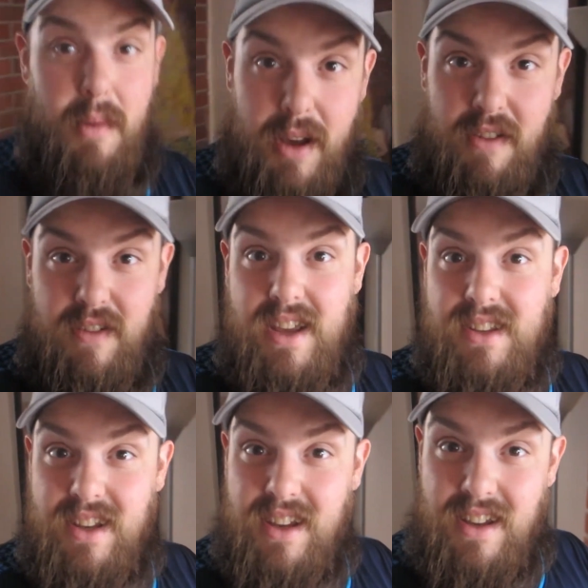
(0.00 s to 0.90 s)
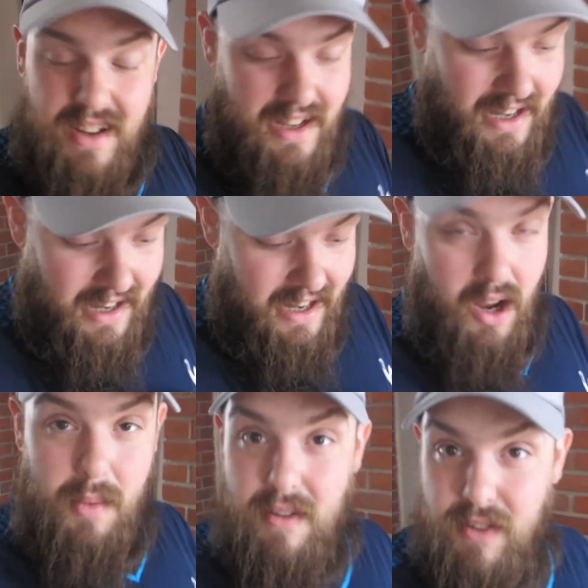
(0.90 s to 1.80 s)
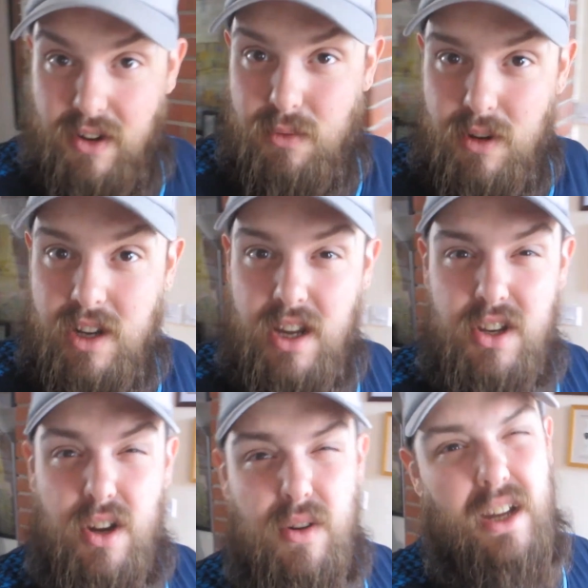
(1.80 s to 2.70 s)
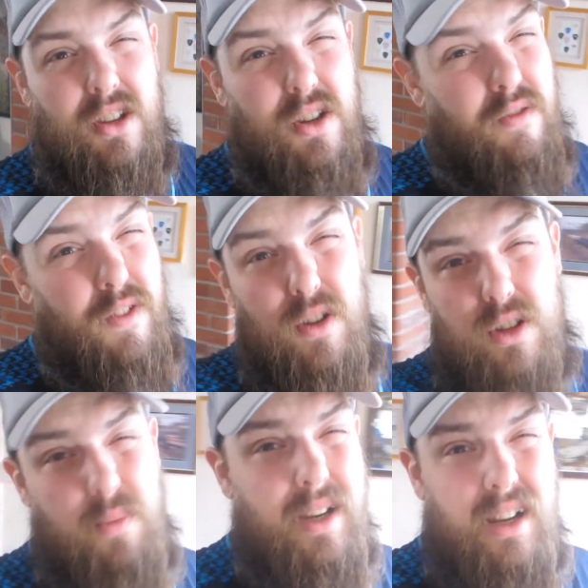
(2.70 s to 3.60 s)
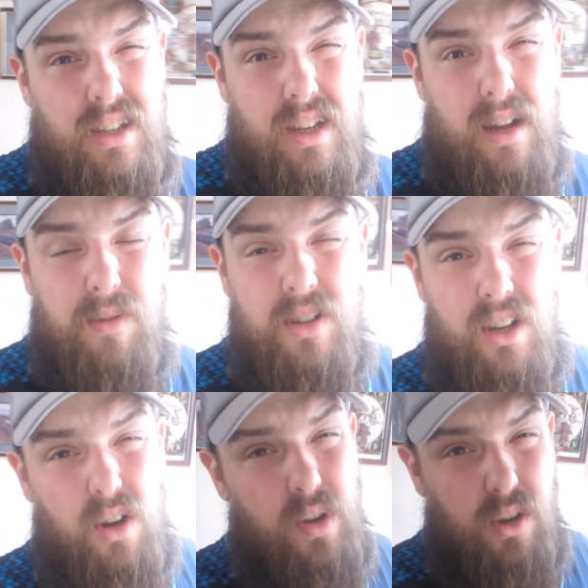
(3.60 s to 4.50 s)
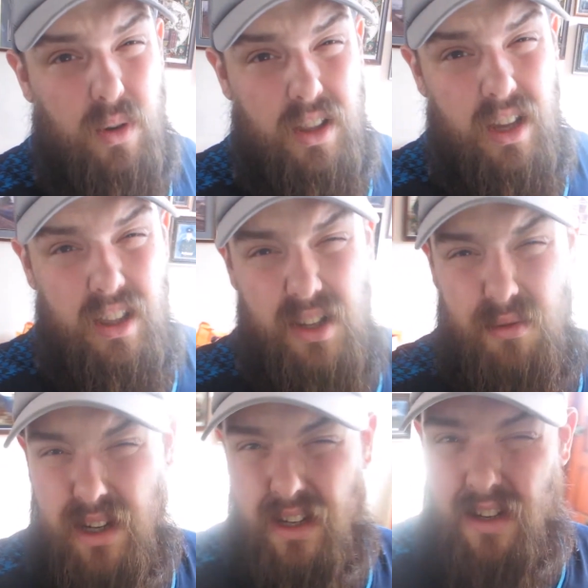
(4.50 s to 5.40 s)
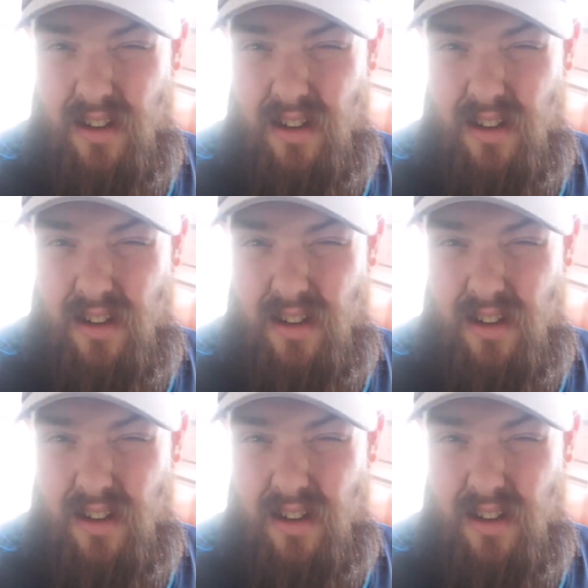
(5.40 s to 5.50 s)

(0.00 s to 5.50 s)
birthday, sir. Hope you have a good one. And don't get too fucked up in Amsterdam, because I know you're going there this week.